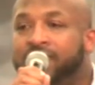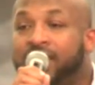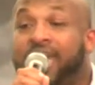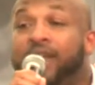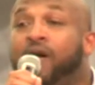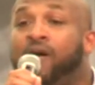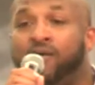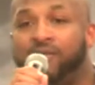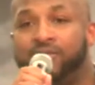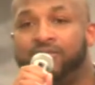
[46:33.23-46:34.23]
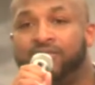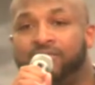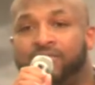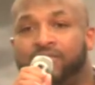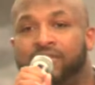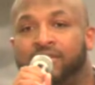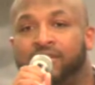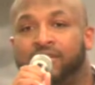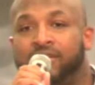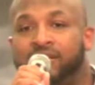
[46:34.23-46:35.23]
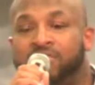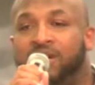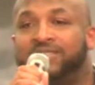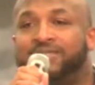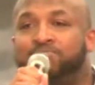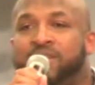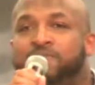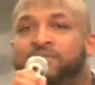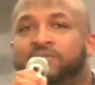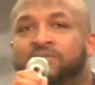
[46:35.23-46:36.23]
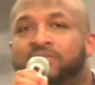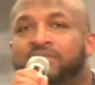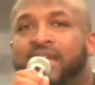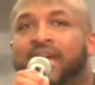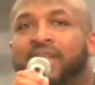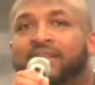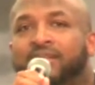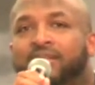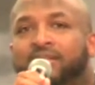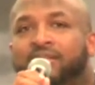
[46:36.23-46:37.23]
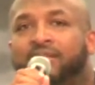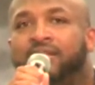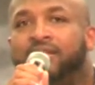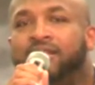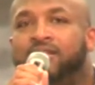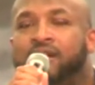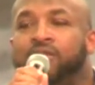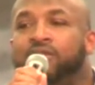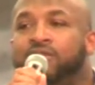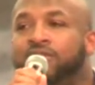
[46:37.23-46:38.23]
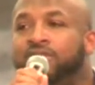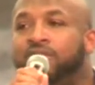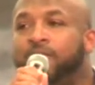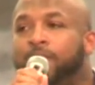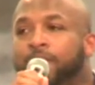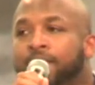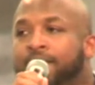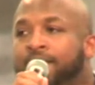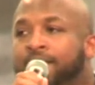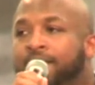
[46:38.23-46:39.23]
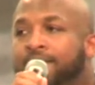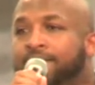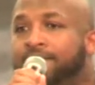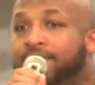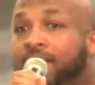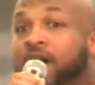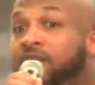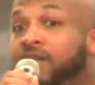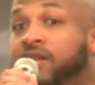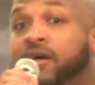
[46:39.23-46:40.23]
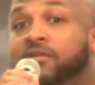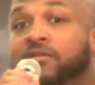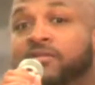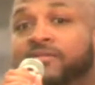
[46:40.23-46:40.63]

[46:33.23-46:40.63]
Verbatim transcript: at all. Because the people that know you already know.